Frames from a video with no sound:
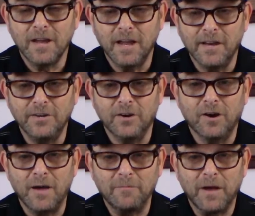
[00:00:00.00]
and
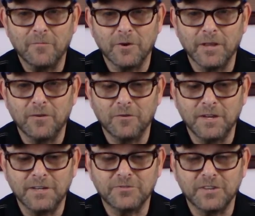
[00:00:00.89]
I'm not really
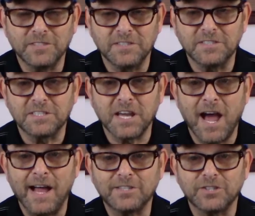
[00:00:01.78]
only interested in
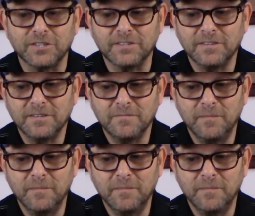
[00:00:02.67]
scotch and